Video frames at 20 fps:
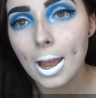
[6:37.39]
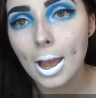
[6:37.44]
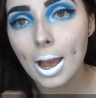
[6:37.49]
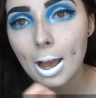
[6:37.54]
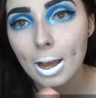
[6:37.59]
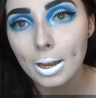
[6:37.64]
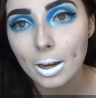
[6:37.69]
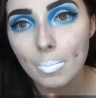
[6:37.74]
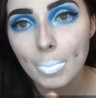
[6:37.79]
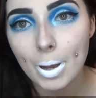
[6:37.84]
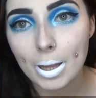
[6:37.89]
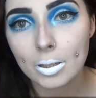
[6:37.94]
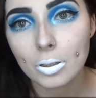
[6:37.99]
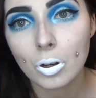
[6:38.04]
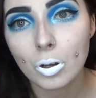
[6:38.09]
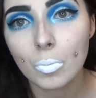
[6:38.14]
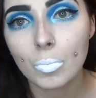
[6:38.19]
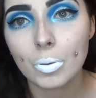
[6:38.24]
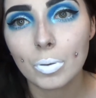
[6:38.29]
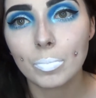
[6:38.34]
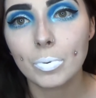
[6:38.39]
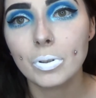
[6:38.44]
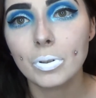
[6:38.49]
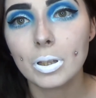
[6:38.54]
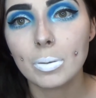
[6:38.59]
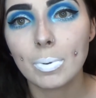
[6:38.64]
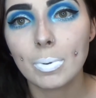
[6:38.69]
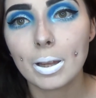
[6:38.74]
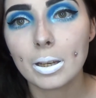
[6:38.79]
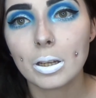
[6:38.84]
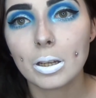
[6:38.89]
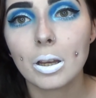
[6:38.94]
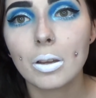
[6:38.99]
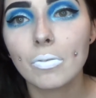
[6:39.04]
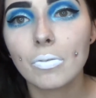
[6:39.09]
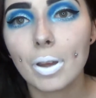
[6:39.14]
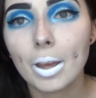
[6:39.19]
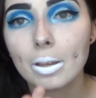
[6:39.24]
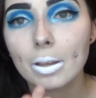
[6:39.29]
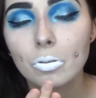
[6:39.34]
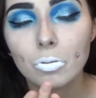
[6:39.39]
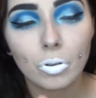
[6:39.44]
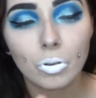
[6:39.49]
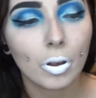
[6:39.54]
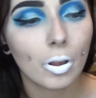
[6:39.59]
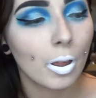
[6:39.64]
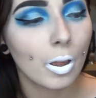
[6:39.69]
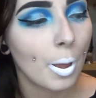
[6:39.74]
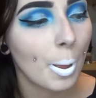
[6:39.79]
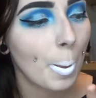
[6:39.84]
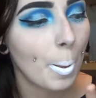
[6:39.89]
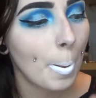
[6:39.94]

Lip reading: and I patted it on with Beauty Blender for extra...